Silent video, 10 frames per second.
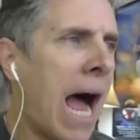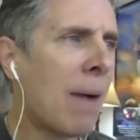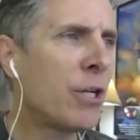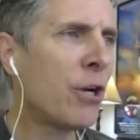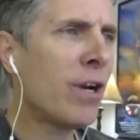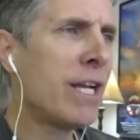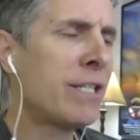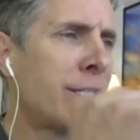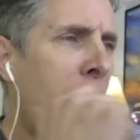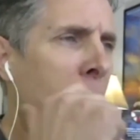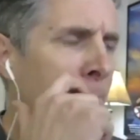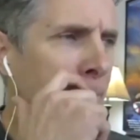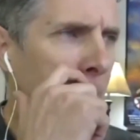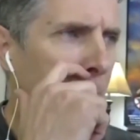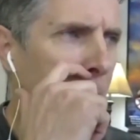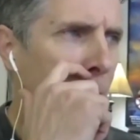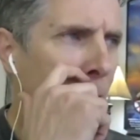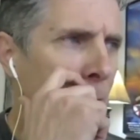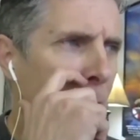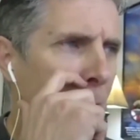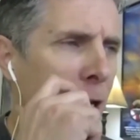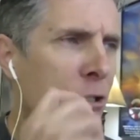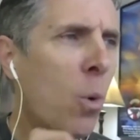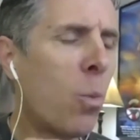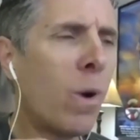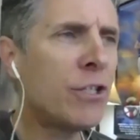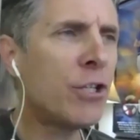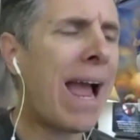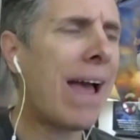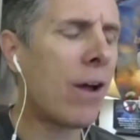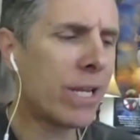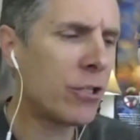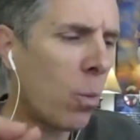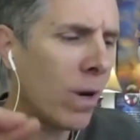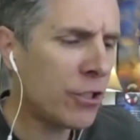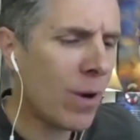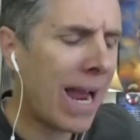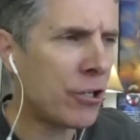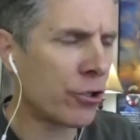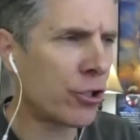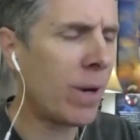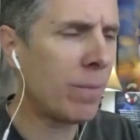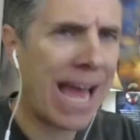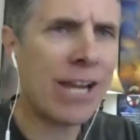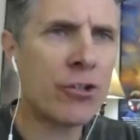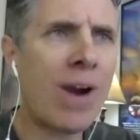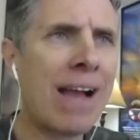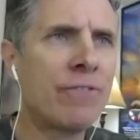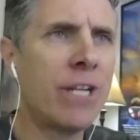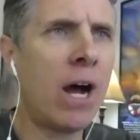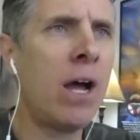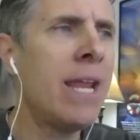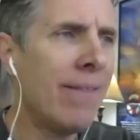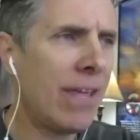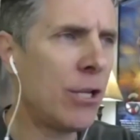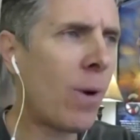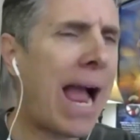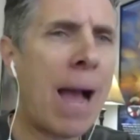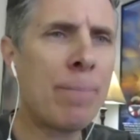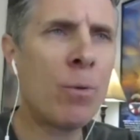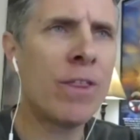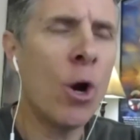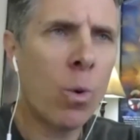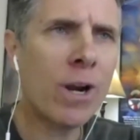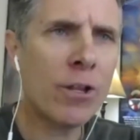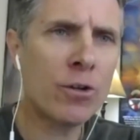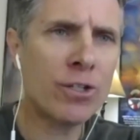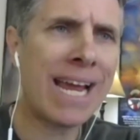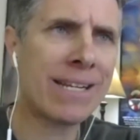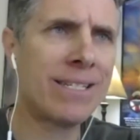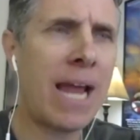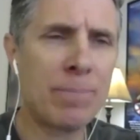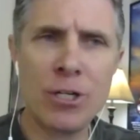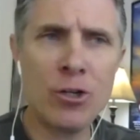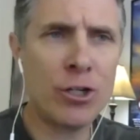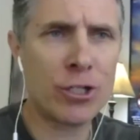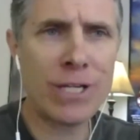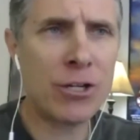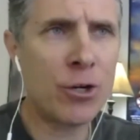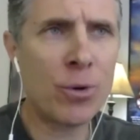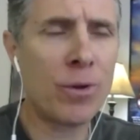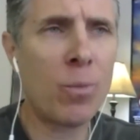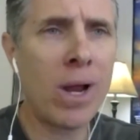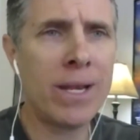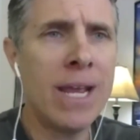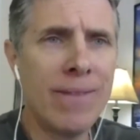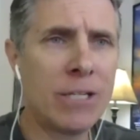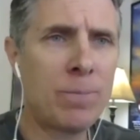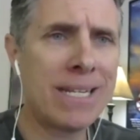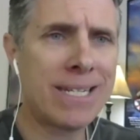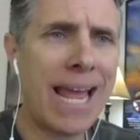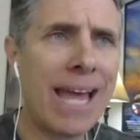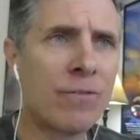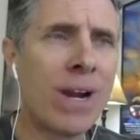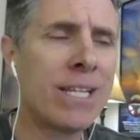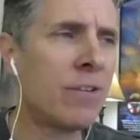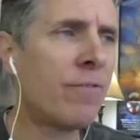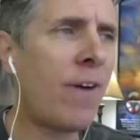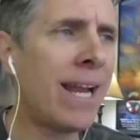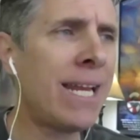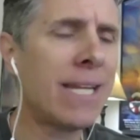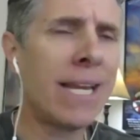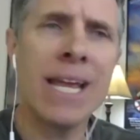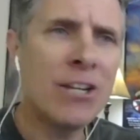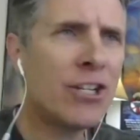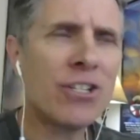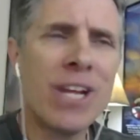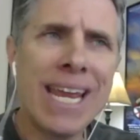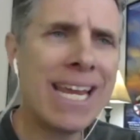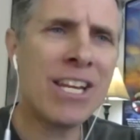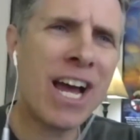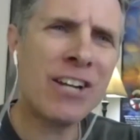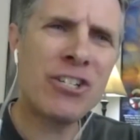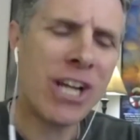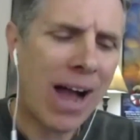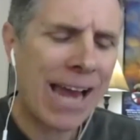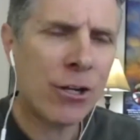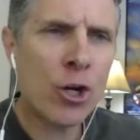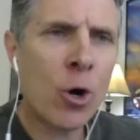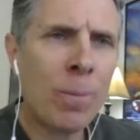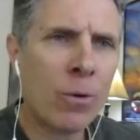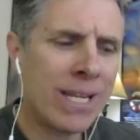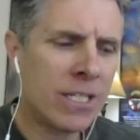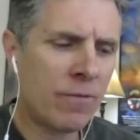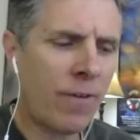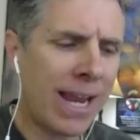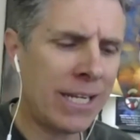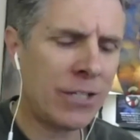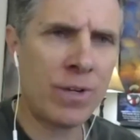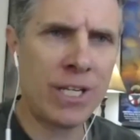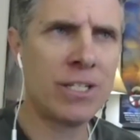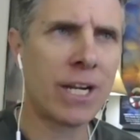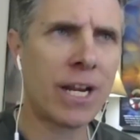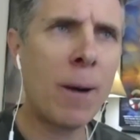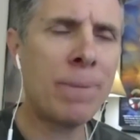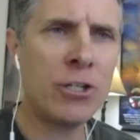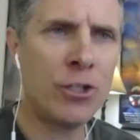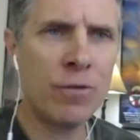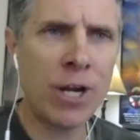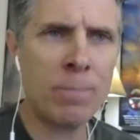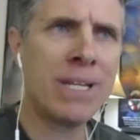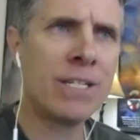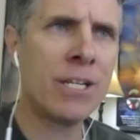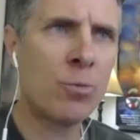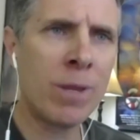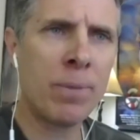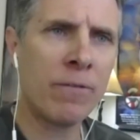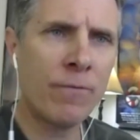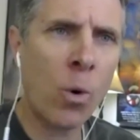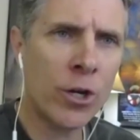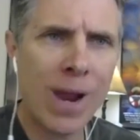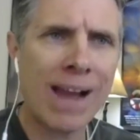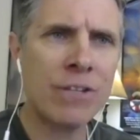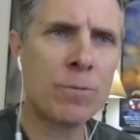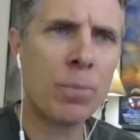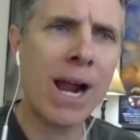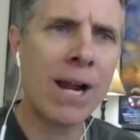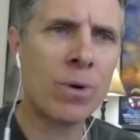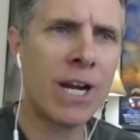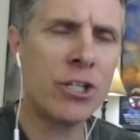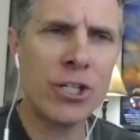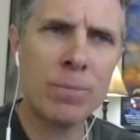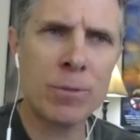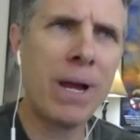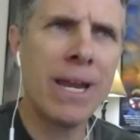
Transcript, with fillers: I'm curious, um, so once you had okay so once you had your script you had a draft done that you were happy with what are those next steps and you just said you were the one that's basically the head of raising financing just in a nutshell how do you go about raising finance for this is it companies you've done business with before you have these prior relationships i